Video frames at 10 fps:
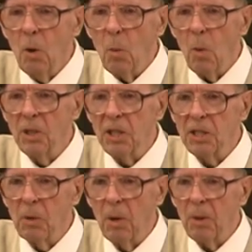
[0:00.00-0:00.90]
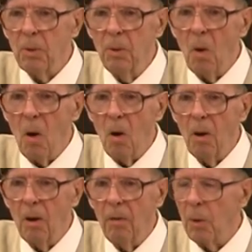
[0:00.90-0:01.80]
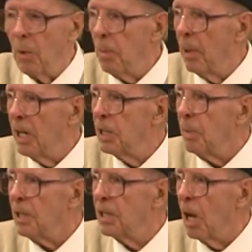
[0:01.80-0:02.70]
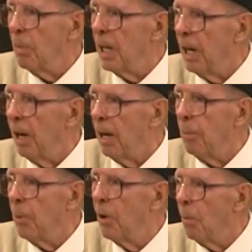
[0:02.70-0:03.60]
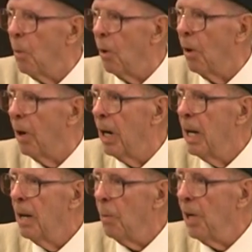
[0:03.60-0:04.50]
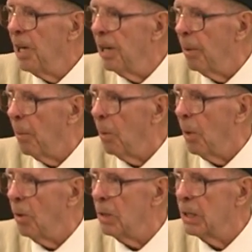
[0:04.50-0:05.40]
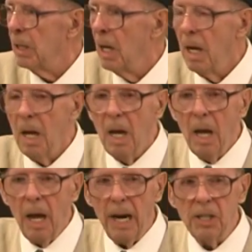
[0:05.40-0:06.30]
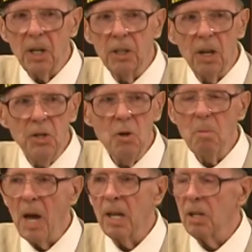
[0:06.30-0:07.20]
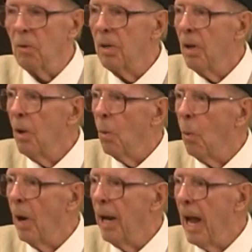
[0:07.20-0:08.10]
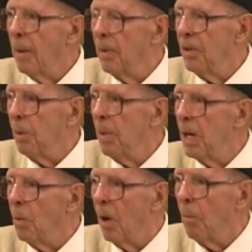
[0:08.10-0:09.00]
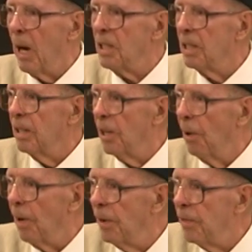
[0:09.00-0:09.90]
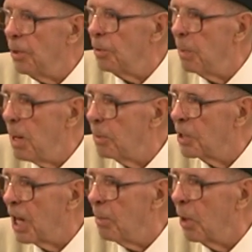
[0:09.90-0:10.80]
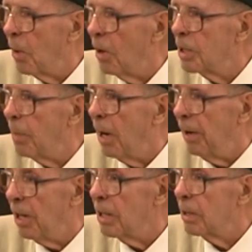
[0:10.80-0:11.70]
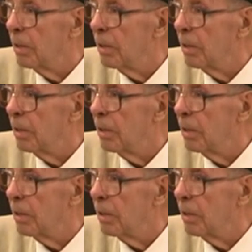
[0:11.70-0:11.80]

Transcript: was to sort through all of the replacements coming in and put them where we needed them the most. And he said, can you imagine what happened to me when my little nephew's papers came across my desk?